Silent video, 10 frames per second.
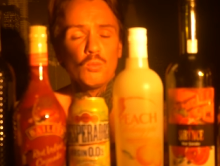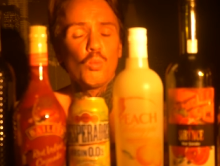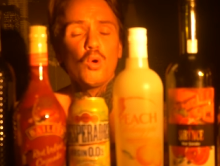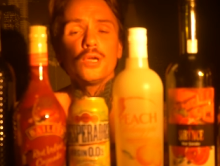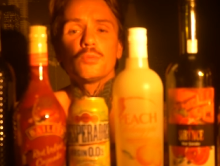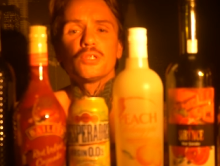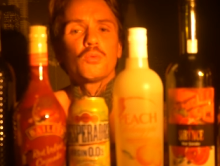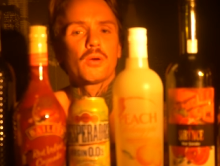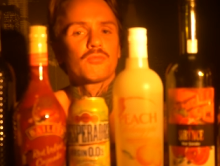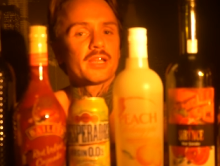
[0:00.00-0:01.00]
Why do we
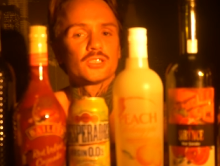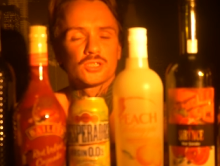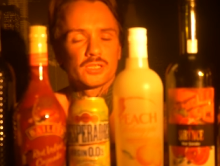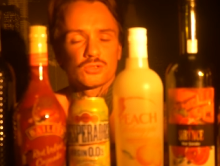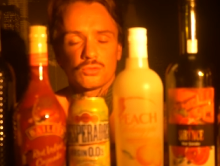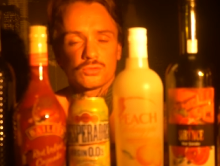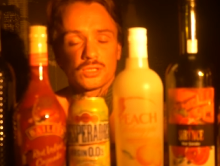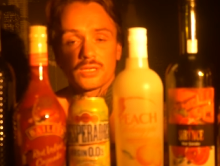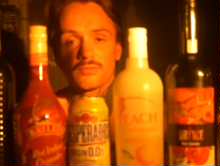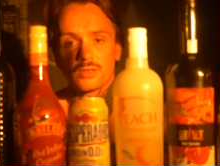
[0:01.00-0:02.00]
do outrageous things under
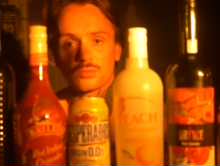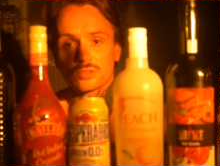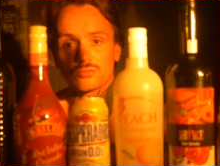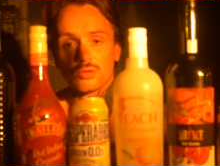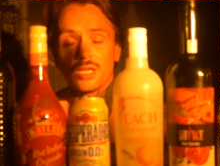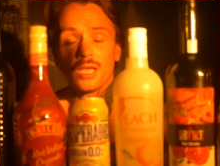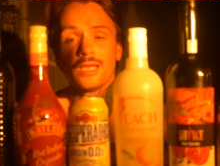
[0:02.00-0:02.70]
the influence, right?